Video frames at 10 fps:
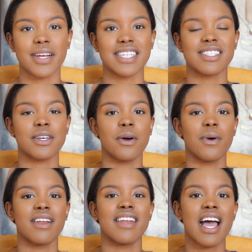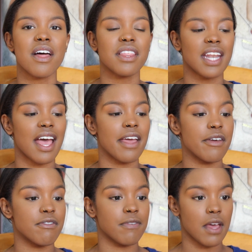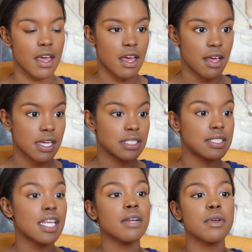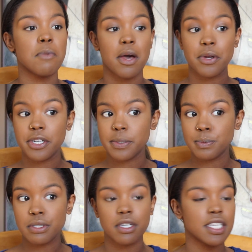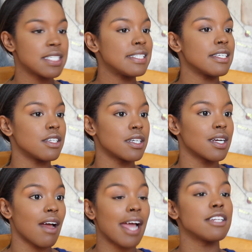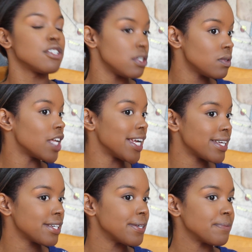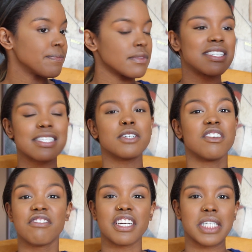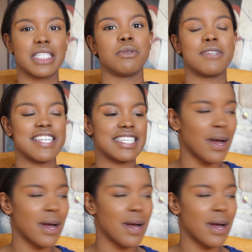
Okay, so now that I have set it with powder, put on concealer. I do like it. It's still very luminous.